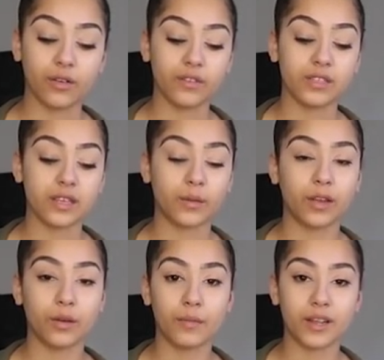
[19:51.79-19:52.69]
obviously
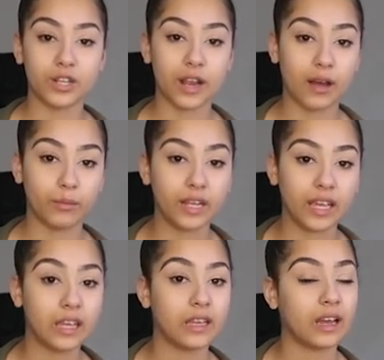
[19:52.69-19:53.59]
when you imagine how
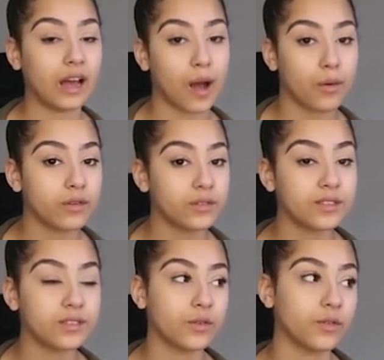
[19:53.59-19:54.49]
many
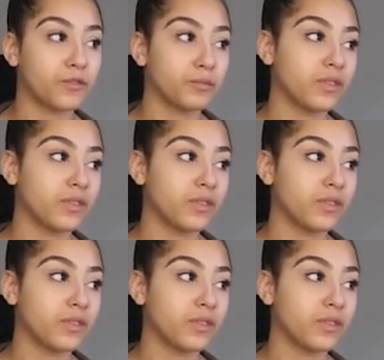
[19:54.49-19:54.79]
hours of